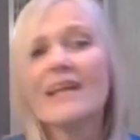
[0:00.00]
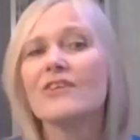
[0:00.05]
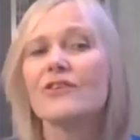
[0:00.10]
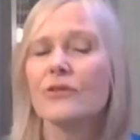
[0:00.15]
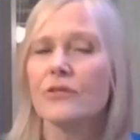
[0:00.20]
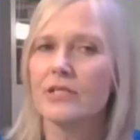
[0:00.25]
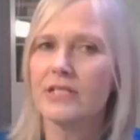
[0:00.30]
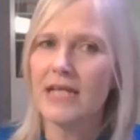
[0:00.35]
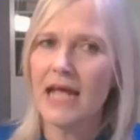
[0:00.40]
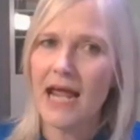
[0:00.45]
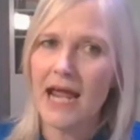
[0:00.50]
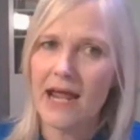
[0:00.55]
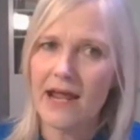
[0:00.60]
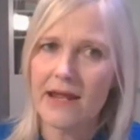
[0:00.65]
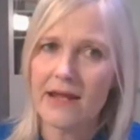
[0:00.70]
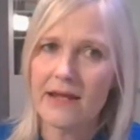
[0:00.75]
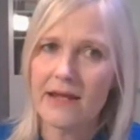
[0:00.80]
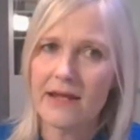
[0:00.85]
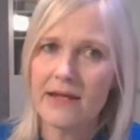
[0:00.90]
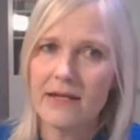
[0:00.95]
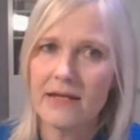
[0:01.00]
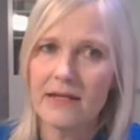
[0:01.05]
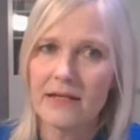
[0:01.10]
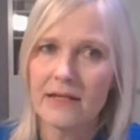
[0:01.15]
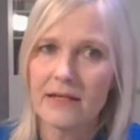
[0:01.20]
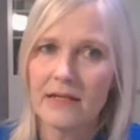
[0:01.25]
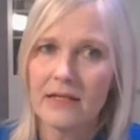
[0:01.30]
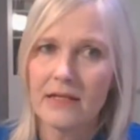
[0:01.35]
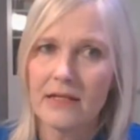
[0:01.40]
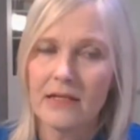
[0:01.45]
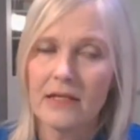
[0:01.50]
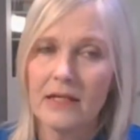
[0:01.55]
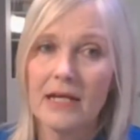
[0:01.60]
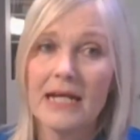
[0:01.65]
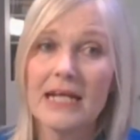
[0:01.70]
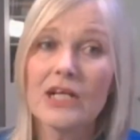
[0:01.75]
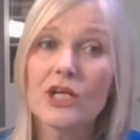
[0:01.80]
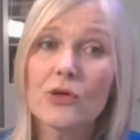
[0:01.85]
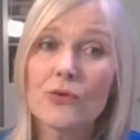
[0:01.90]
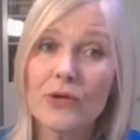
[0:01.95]
And today,
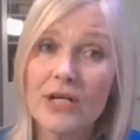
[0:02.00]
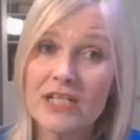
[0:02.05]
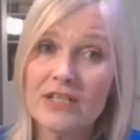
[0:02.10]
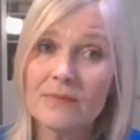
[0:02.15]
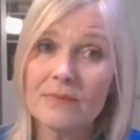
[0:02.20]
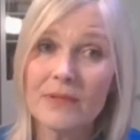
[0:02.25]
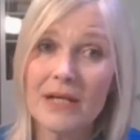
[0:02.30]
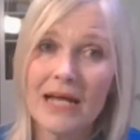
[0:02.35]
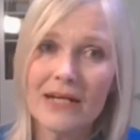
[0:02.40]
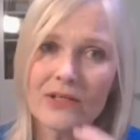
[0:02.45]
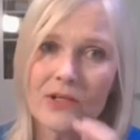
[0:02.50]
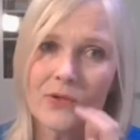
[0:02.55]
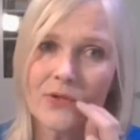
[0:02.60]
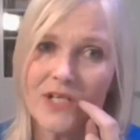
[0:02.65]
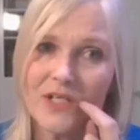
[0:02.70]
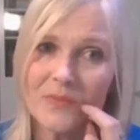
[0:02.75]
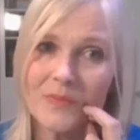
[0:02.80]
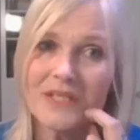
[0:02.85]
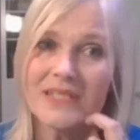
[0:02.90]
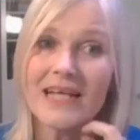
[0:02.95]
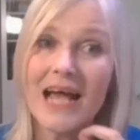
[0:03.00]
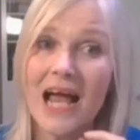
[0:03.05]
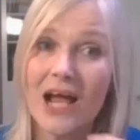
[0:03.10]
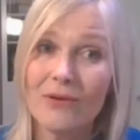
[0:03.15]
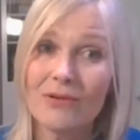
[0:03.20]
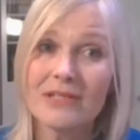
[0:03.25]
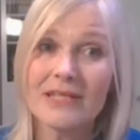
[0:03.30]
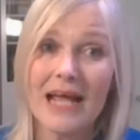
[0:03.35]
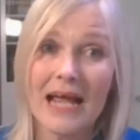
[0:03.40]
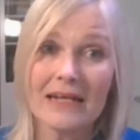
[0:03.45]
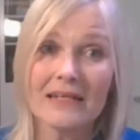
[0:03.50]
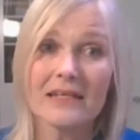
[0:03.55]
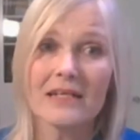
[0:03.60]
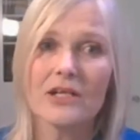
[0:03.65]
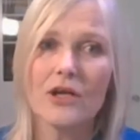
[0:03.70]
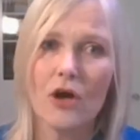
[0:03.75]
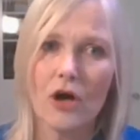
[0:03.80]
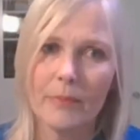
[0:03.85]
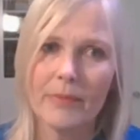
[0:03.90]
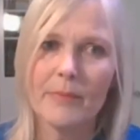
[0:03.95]
at Christmas, I was
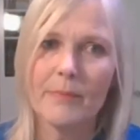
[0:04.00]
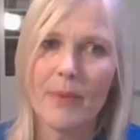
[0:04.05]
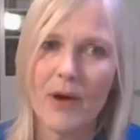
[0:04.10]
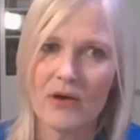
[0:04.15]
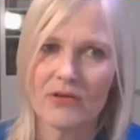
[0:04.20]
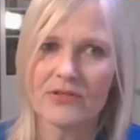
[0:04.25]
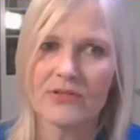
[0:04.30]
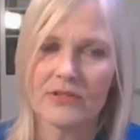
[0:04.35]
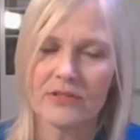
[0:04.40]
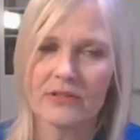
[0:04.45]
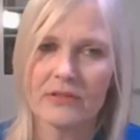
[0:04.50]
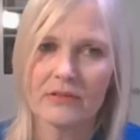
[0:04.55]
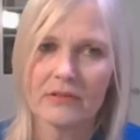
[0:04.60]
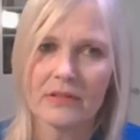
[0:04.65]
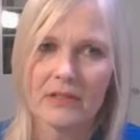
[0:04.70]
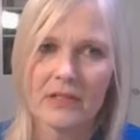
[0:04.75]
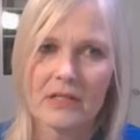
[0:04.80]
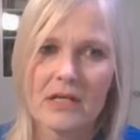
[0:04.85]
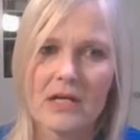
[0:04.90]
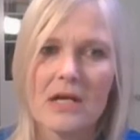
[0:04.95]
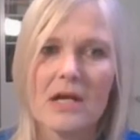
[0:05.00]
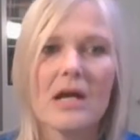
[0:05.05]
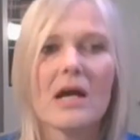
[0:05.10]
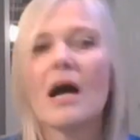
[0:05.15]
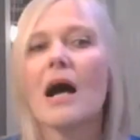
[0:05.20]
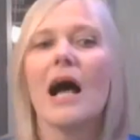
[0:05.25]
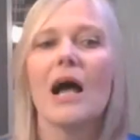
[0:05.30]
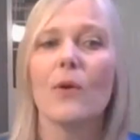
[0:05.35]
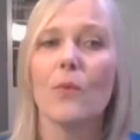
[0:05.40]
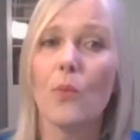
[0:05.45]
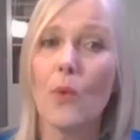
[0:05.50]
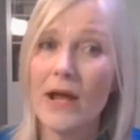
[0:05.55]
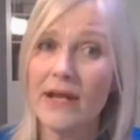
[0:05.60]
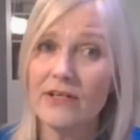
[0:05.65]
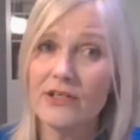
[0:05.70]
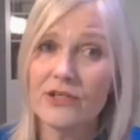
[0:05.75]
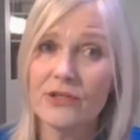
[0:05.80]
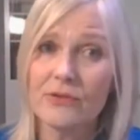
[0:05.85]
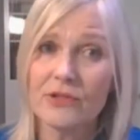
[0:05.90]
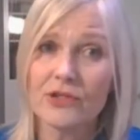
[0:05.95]
actually up in Boston. I
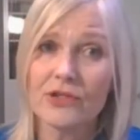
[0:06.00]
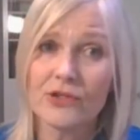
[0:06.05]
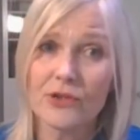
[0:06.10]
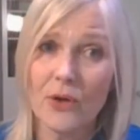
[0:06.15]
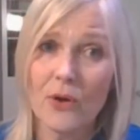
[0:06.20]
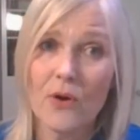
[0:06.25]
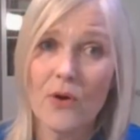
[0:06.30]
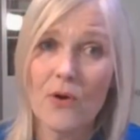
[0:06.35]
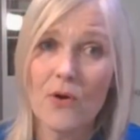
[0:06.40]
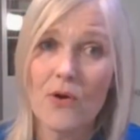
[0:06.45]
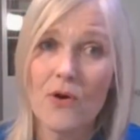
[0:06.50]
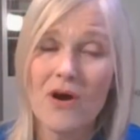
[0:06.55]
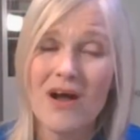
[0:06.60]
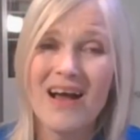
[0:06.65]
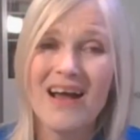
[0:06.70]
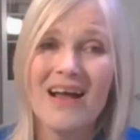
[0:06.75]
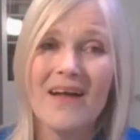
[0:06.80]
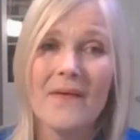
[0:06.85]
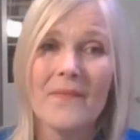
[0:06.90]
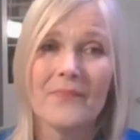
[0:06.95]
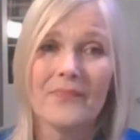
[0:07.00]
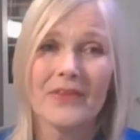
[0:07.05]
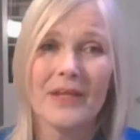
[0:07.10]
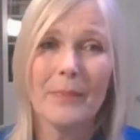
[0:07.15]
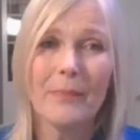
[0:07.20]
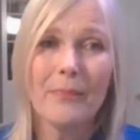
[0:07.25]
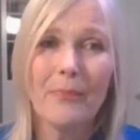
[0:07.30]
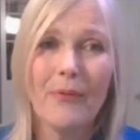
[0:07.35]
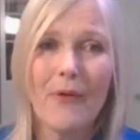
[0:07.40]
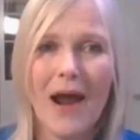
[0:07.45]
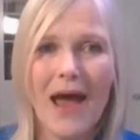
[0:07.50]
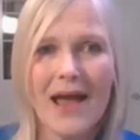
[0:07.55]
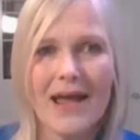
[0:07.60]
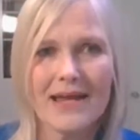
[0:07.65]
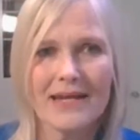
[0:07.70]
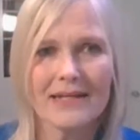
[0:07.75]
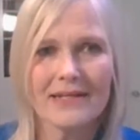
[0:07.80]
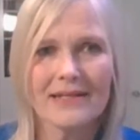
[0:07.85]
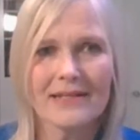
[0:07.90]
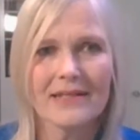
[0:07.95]
went to a store. The
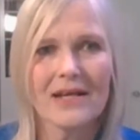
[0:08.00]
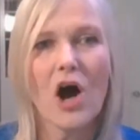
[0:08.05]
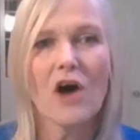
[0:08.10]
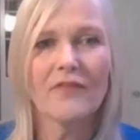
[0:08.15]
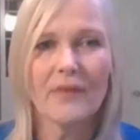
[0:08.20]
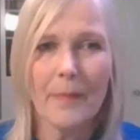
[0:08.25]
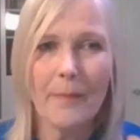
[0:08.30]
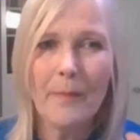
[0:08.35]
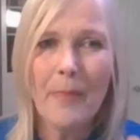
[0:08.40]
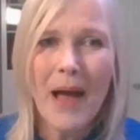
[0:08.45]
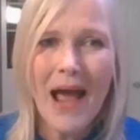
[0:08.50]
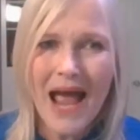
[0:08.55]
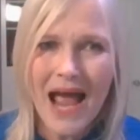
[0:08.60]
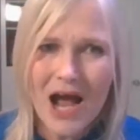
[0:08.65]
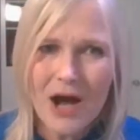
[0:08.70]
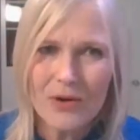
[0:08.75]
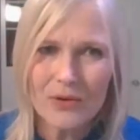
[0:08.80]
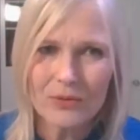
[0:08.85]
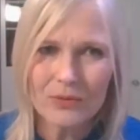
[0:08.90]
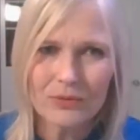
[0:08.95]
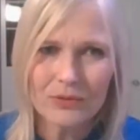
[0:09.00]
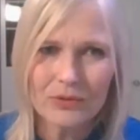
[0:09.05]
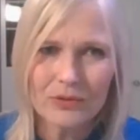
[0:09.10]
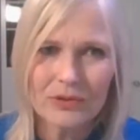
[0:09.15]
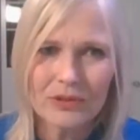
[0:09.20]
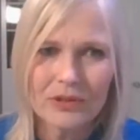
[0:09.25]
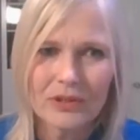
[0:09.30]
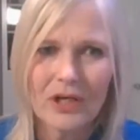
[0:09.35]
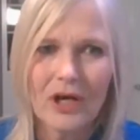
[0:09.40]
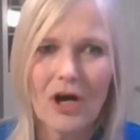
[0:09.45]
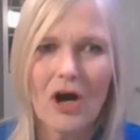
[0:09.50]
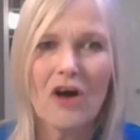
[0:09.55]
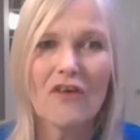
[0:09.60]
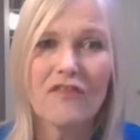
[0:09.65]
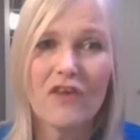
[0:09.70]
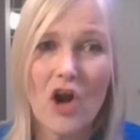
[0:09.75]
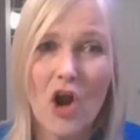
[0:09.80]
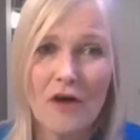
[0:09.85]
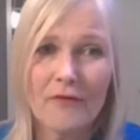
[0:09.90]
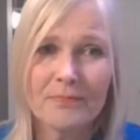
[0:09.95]
price of a pound
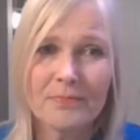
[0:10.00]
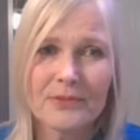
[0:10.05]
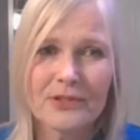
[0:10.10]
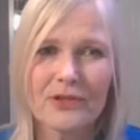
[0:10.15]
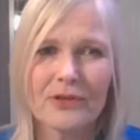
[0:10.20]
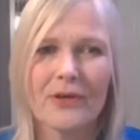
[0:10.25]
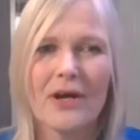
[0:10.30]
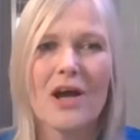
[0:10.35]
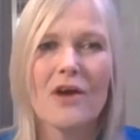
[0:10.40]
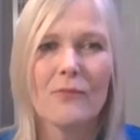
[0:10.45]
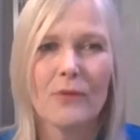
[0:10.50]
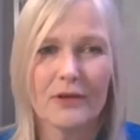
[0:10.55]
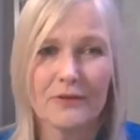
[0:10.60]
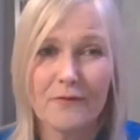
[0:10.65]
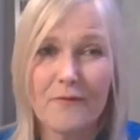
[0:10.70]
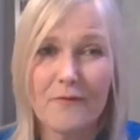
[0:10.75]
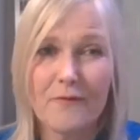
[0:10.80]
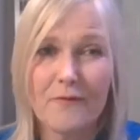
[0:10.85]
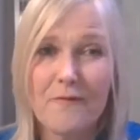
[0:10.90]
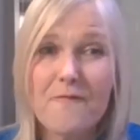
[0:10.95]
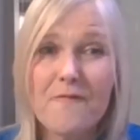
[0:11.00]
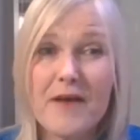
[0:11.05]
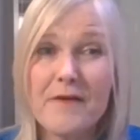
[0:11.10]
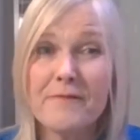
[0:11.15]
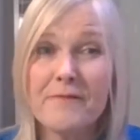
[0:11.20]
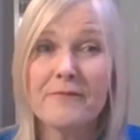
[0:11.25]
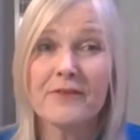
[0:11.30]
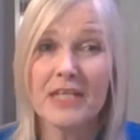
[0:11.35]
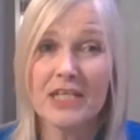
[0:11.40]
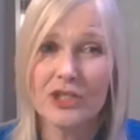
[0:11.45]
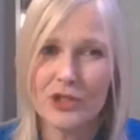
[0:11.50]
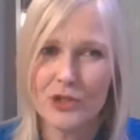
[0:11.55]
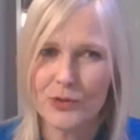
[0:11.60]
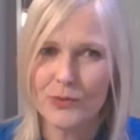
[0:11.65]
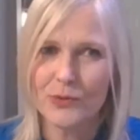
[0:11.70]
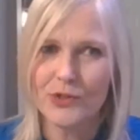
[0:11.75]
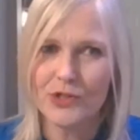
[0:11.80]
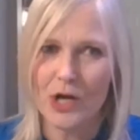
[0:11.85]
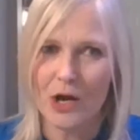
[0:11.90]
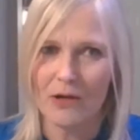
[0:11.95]
of lobster was
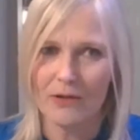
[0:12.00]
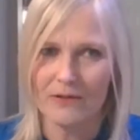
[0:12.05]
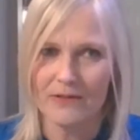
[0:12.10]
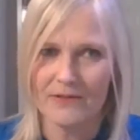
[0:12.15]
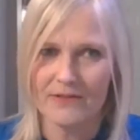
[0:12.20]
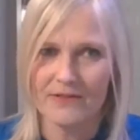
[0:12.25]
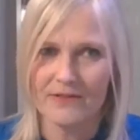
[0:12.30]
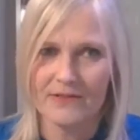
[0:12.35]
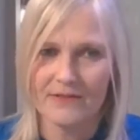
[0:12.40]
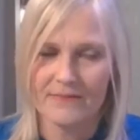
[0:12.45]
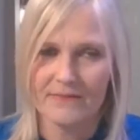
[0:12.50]
$52.